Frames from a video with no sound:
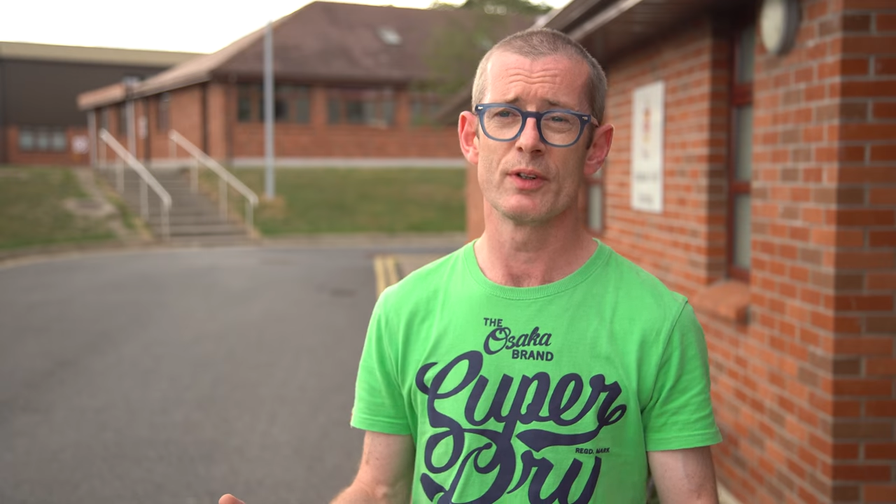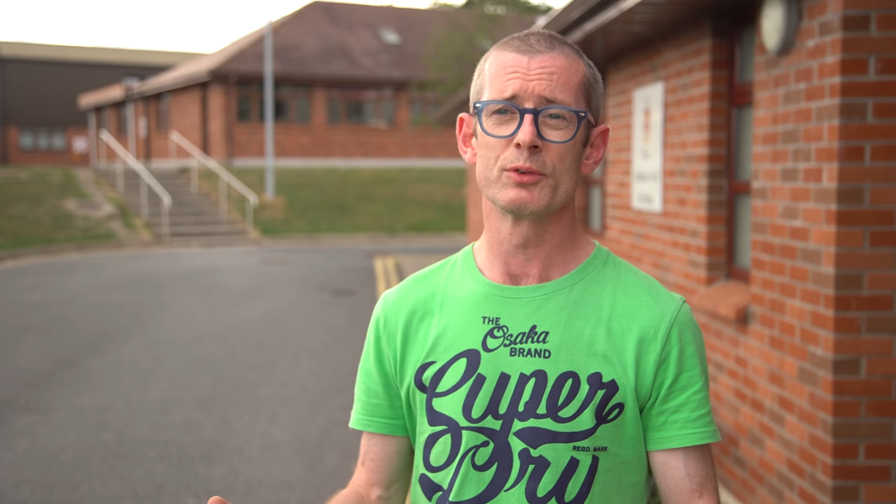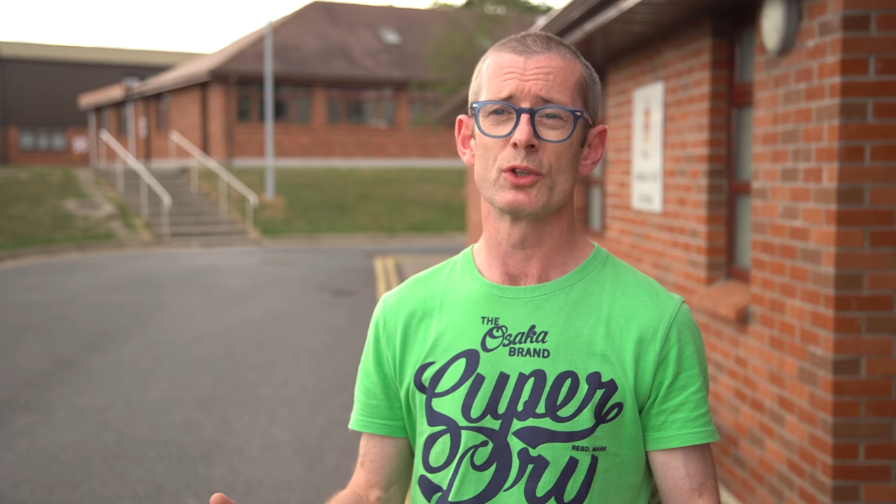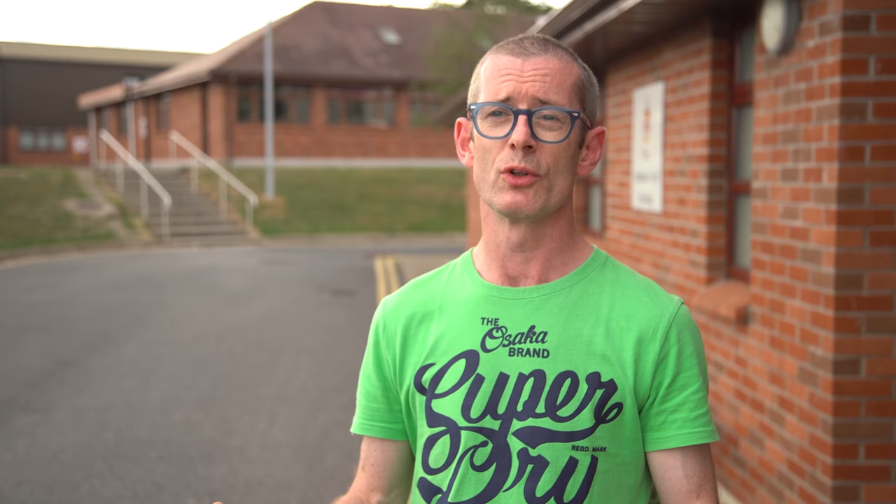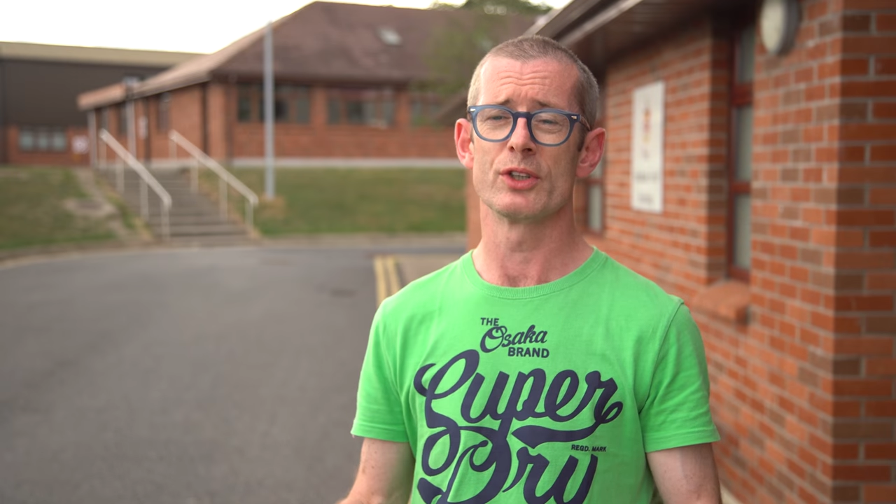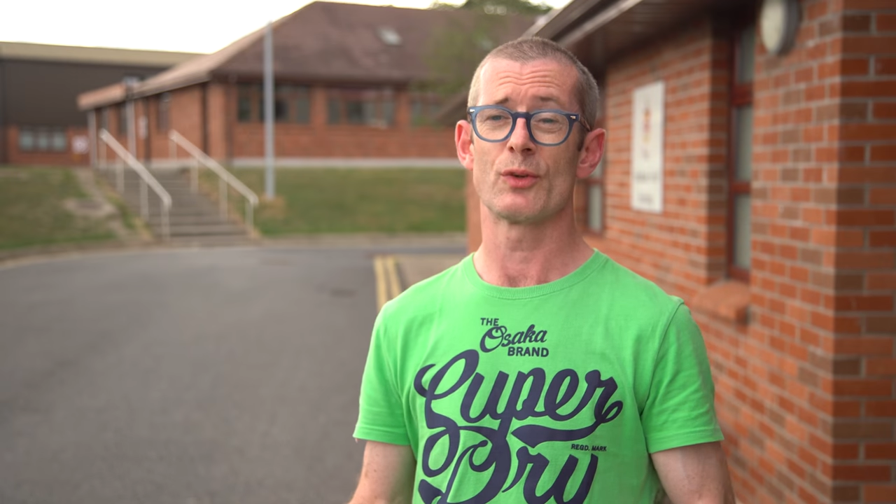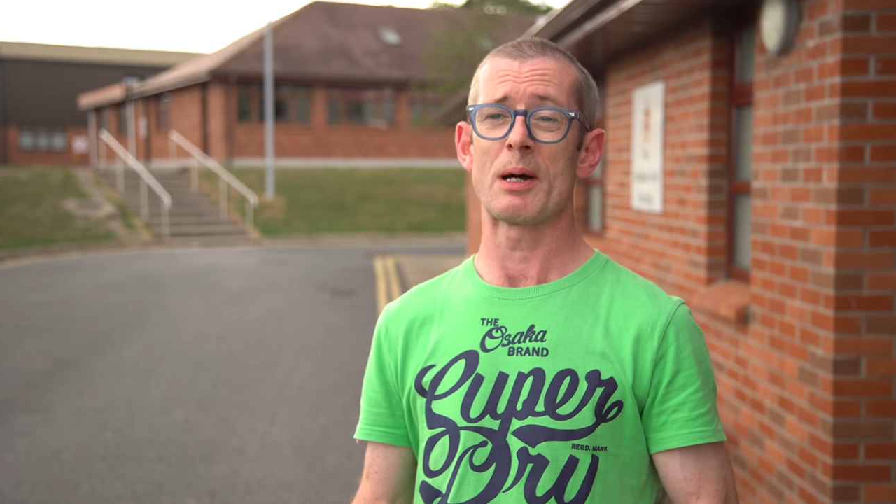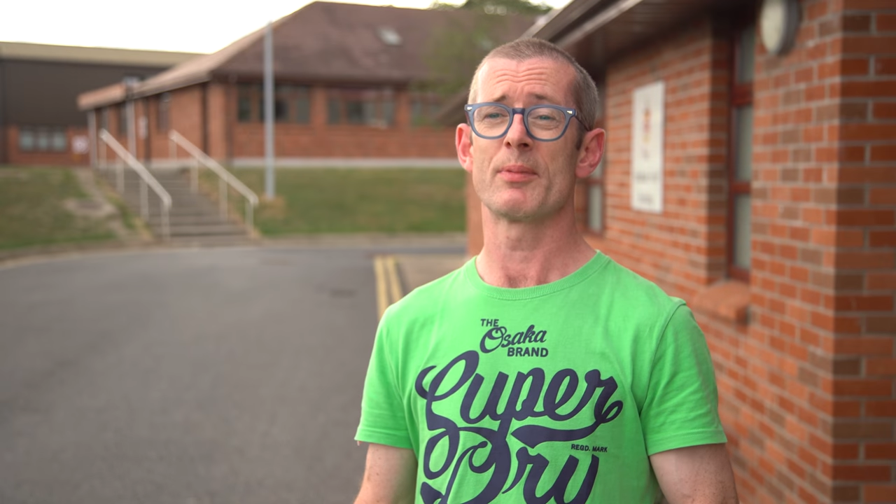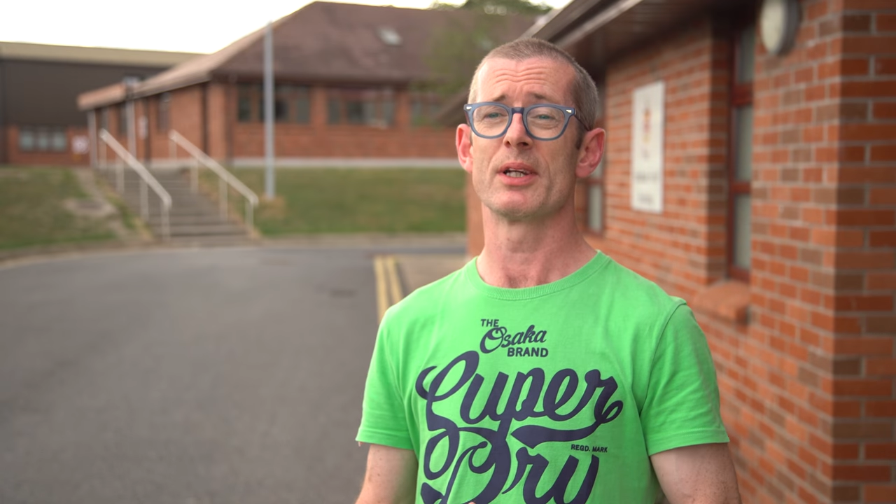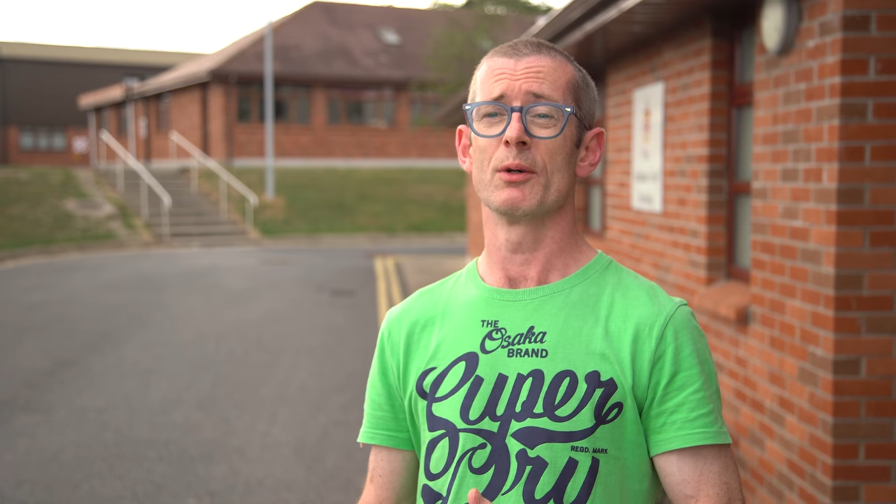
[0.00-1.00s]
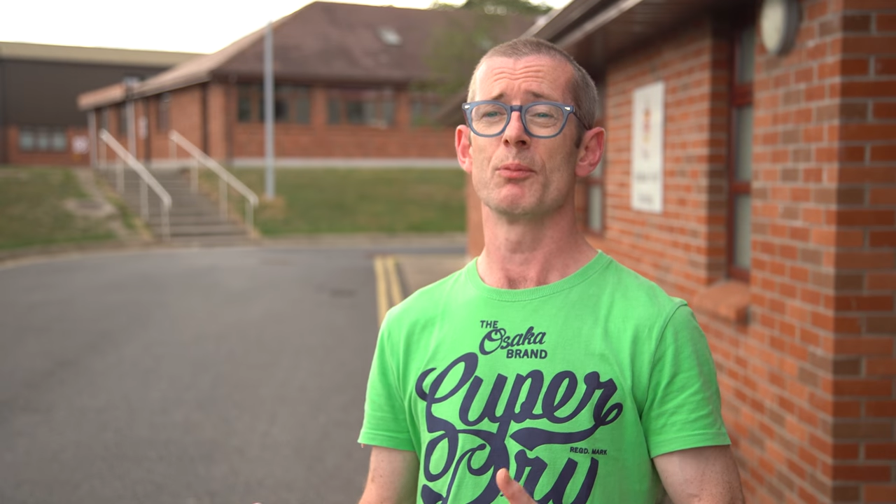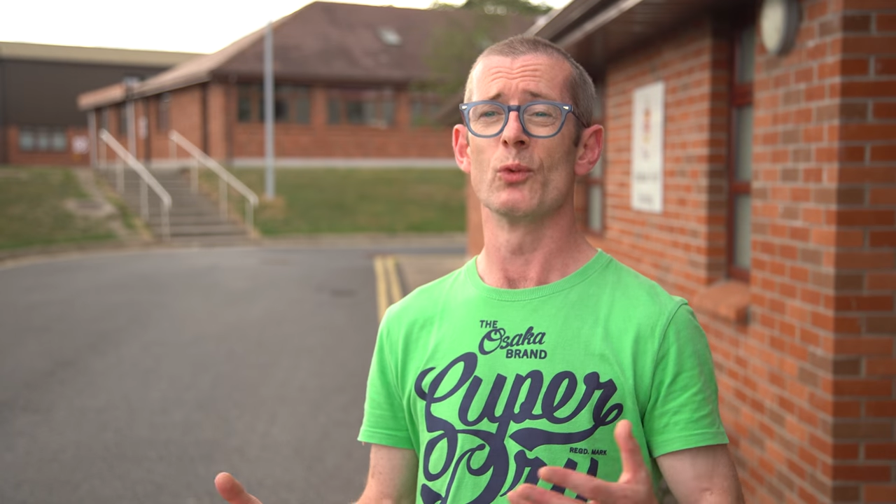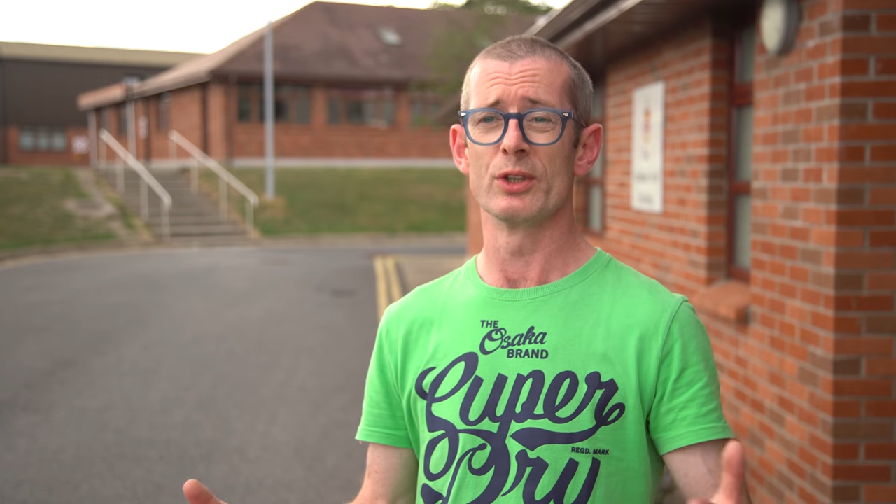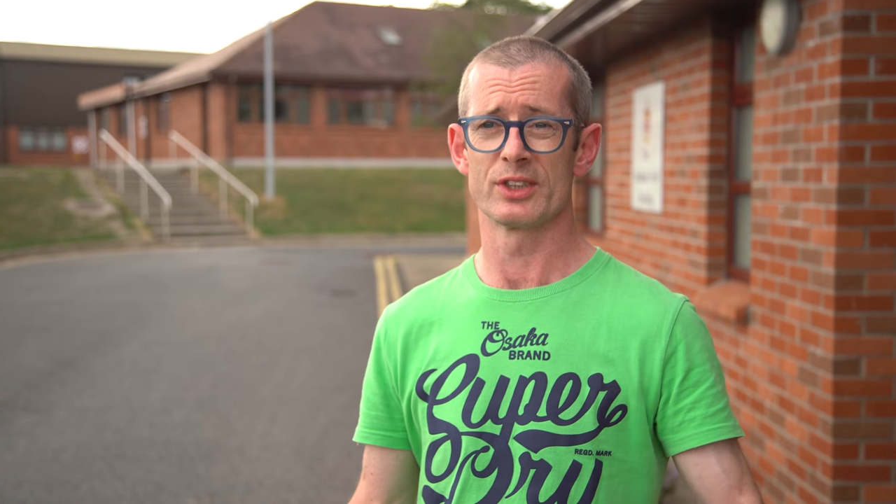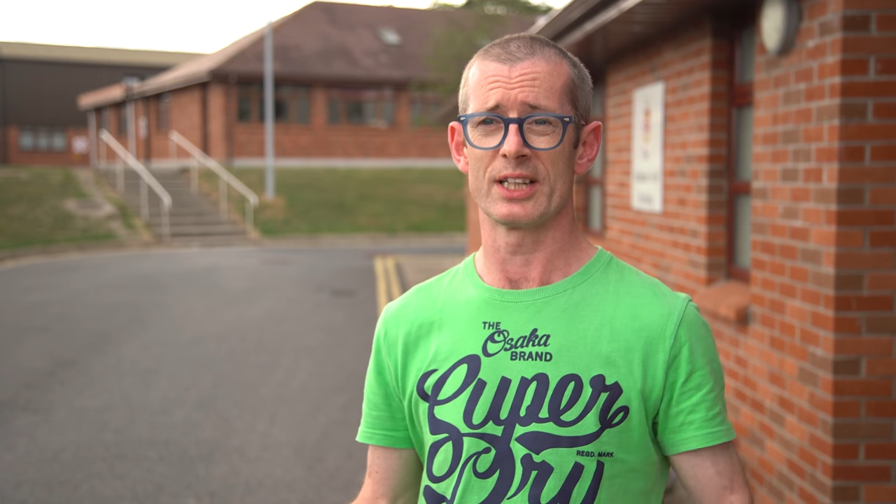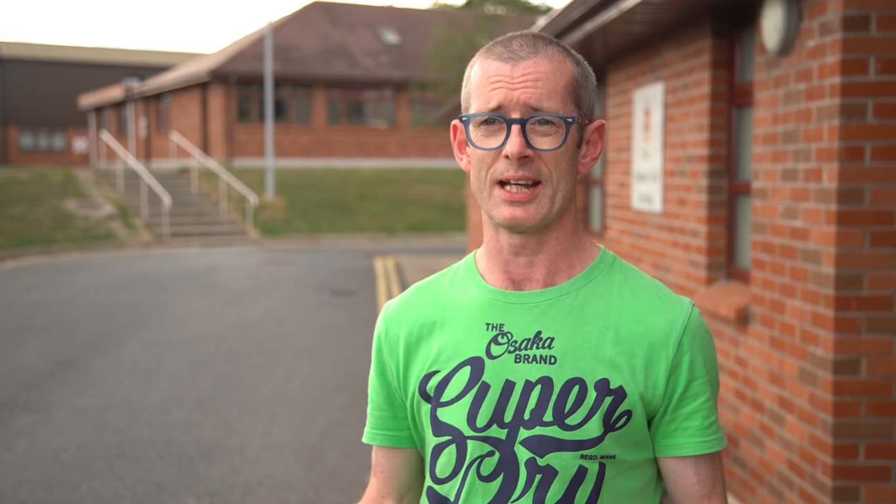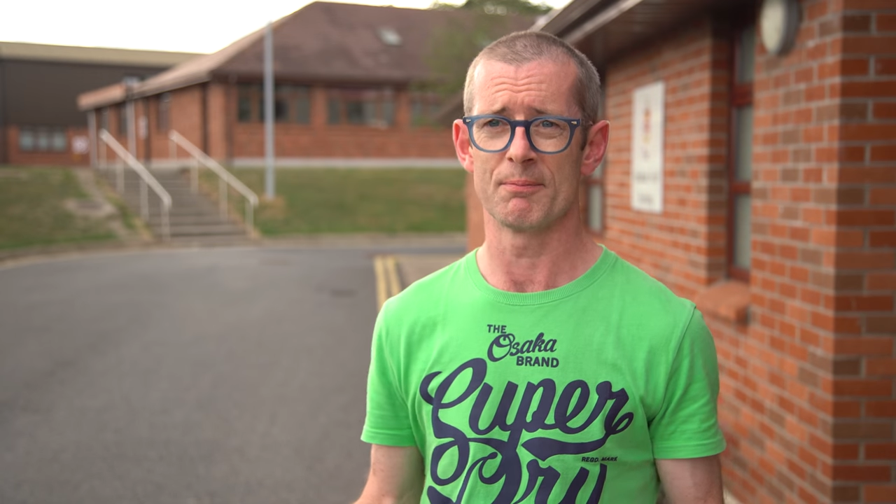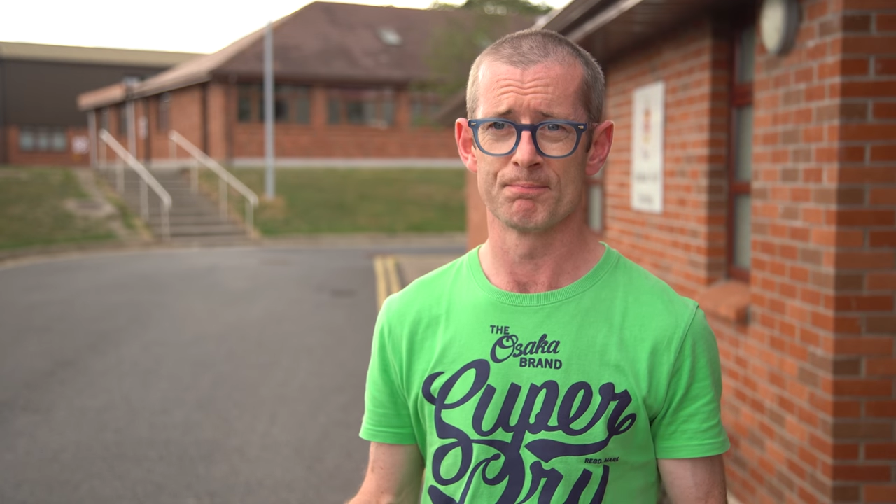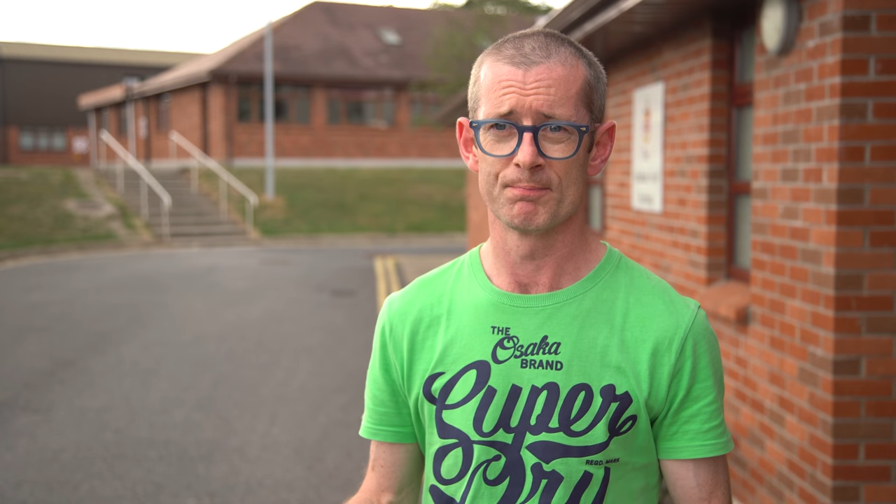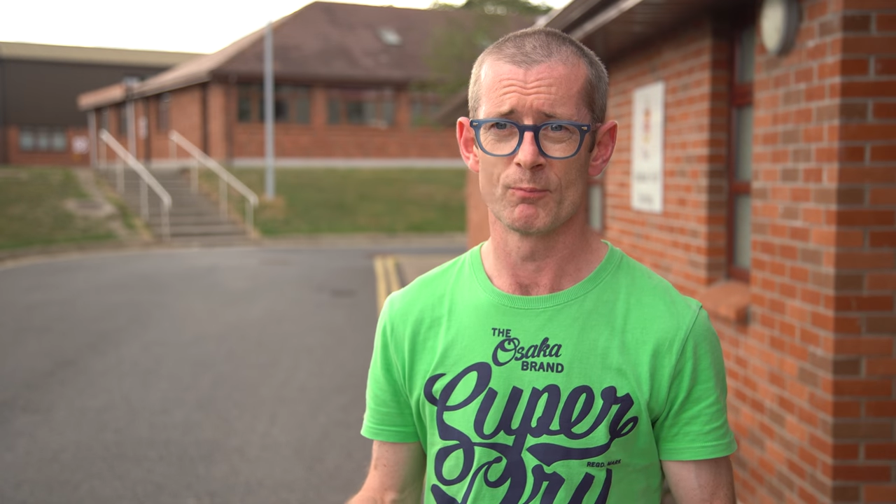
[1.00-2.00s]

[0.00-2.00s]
Film School is ramping up once again.